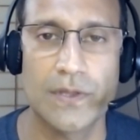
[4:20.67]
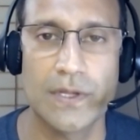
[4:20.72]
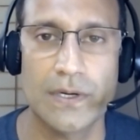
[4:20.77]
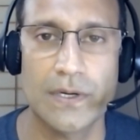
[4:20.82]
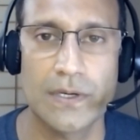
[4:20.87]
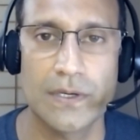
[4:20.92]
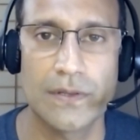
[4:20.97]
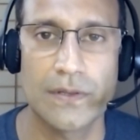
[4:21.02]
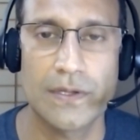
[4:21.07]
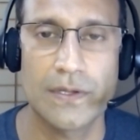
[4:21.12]

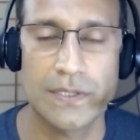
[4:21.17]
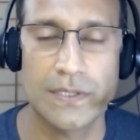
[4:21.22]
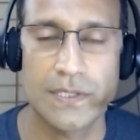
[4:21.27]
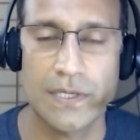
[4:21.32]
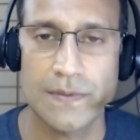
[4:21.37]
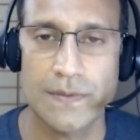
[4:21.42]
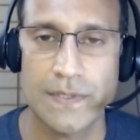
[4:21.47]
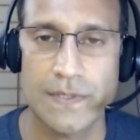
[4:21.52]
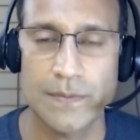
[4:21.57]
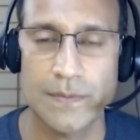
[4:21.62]
There are
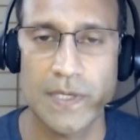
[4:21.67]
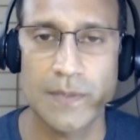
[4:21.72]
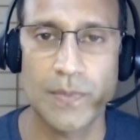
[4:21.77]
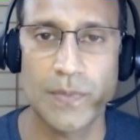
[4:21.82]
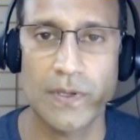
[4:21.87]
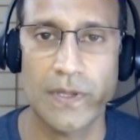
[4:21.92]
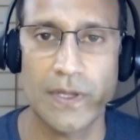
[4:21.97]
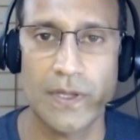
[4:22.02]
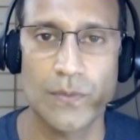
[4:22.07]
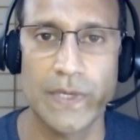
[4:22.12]
tons of
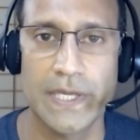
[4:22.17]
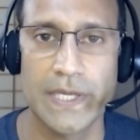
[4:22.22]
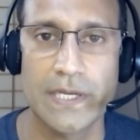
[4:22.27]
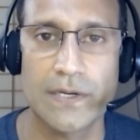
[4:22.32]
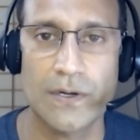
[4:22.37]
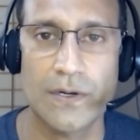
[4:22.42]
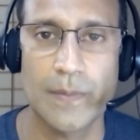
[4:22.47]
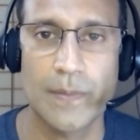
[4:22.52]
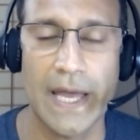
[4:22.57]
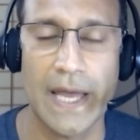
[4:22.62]
people that we
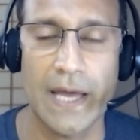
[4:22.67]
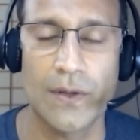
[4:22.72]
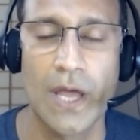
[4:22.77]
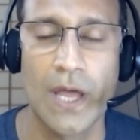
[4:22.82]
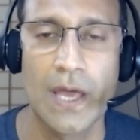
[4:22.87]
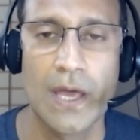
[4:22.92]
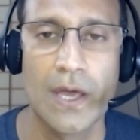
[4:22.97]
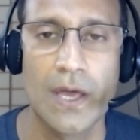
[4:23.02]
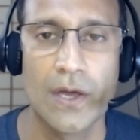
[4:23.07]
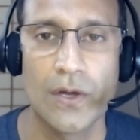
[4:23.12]
hear about
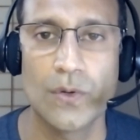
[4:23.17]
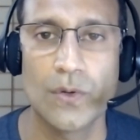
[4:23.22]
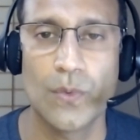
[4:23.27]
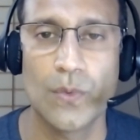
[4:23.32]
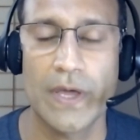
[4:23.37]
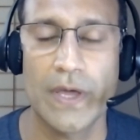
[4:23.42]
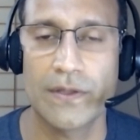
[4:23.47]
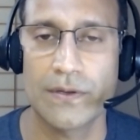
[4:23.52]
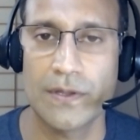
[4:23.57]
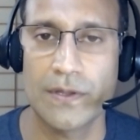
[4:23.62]
who,
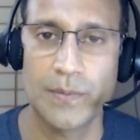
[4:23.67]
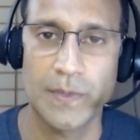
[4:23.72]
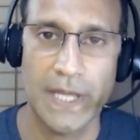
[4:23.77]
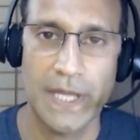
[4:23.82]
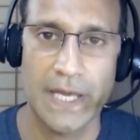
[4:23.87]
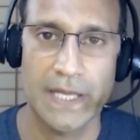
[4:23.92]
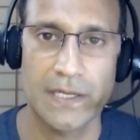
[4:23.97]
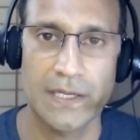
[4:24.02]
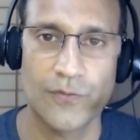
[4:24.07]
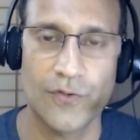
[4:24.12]
whether they're
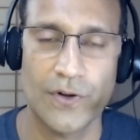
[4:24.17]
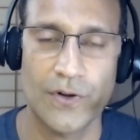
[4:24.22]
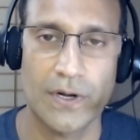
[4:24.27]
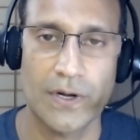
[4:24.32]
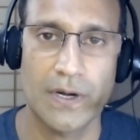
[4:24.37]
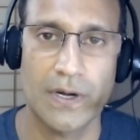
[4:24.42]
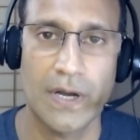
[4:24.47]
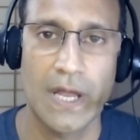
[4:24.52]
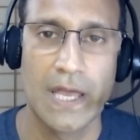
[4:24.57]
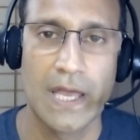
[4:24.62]
planning
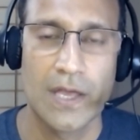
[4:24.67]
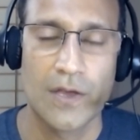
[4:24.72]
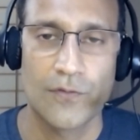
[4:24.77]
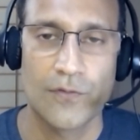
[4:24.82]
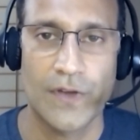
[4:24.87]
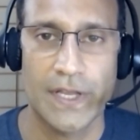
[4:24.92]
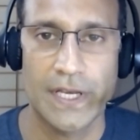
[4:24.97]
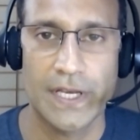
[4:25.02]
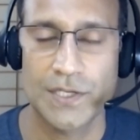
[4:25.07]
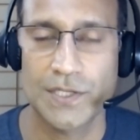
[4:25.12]
for
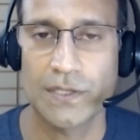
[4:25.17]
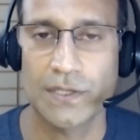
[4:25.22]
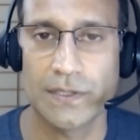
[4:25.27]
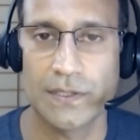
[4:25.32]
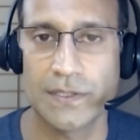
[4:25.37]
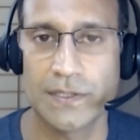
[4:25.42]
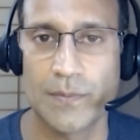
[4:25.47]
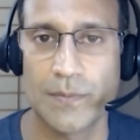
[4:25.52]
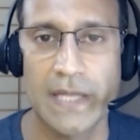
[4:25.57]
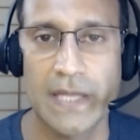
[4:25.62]
financial
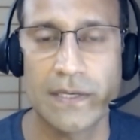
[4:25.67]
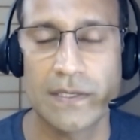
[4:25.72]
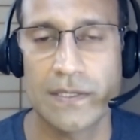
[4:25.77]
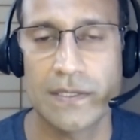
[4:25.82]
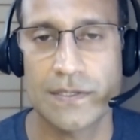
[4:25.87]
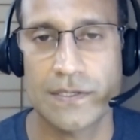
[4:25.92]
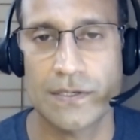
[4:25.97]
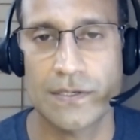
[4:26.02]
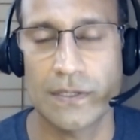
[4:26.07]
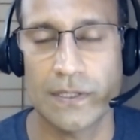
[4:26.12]

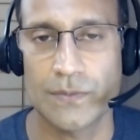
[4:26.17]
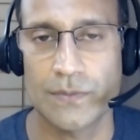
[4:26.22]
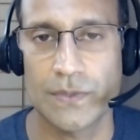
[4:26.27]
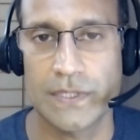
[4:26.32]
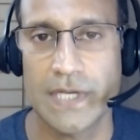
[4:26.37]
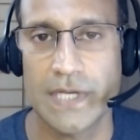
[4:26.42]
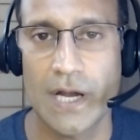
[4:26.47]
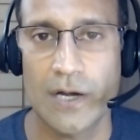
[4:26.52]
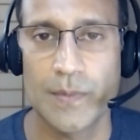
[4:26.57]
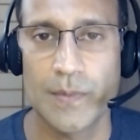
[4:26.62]
independence, early
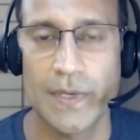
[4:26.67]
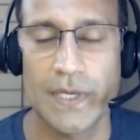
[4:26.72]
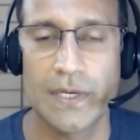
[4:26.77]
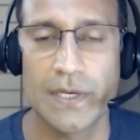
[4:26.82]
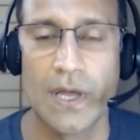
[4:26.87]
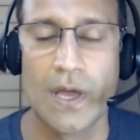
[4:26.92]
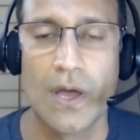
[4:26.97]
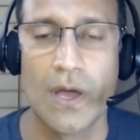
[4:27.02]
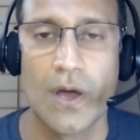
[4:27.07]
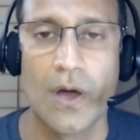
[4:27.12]

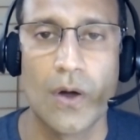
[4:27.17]
retirement,